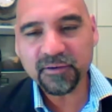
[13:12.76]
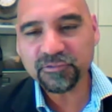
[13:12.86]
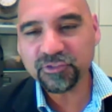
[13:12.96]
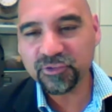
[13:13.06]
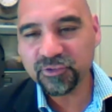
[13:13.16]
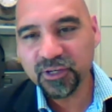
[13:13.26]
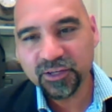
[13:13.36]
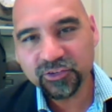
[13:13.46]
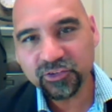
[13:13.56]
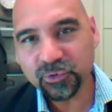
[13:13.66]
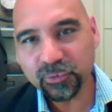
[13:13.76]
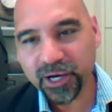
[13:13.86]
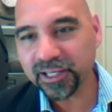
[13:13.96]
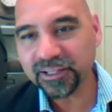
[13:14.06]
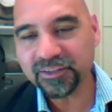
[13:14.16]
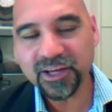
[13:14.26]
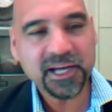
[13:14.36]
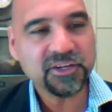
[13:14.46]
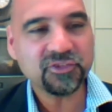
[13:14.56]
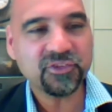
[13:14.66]
then uh, we have
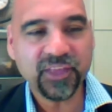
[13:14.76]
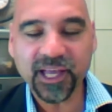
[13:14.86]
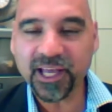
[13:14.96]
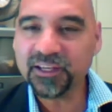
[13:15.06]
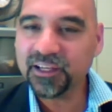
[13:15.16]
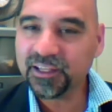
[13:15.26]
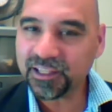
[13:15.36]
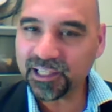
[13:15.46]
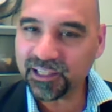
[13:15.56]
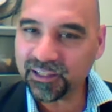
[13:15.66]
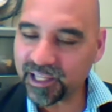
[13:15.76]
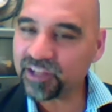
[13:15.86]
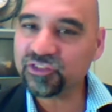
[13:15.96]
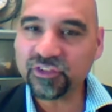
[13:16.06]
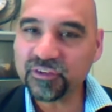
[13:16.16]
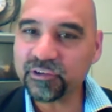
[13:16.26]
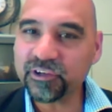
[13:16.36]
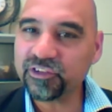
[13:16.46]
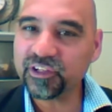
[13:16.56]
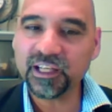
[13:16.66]
to recognize
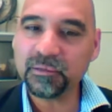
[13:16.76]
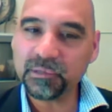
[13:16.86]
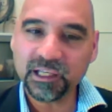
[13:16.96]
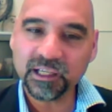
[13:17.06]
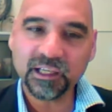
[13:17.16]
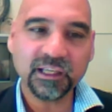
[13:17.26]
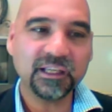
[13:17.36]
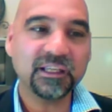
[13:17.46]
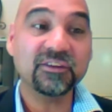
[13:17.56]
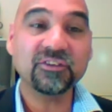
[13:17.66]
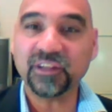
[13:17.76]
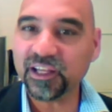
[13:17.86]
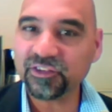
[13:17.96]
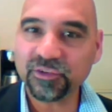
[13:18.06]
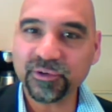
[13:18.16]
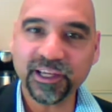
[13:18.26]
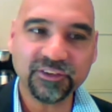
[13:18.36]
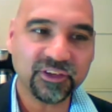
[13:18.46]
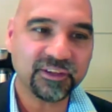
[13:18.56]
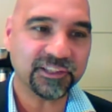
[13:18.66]
that less diversity
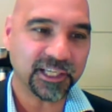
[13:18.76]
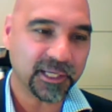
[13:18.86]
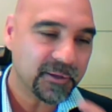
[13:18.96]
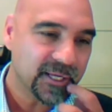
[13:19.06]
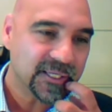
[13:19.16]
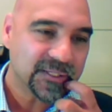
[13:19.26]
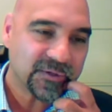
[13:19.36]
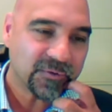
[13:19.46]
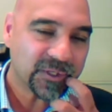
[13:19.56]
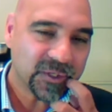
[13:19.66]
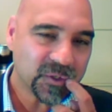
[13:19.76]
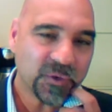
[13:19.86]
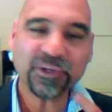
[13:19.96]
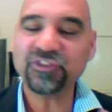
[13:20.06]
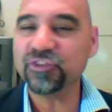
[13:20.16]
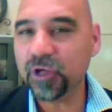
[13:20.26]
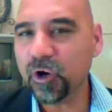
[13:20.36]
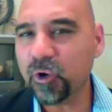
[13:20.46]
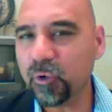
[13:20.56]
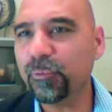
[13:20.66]
means less creativity.
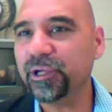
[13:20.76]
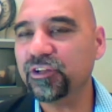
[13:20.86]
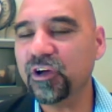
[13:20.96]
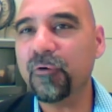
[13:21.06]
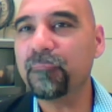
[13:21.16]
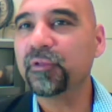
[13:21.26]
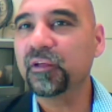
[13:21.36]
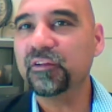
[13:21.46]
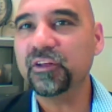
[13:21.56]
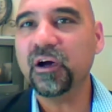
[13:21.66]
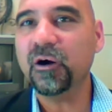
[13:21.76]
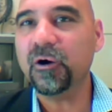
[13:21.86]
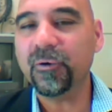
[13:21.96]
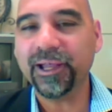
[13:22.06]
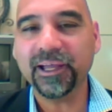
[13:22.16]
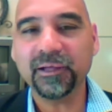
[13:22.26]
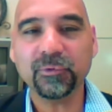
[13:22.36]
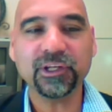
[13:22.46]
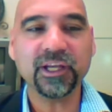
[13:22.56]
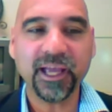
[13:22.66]
So we don't always know what we
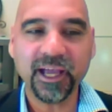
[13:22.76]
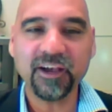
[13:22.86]
don't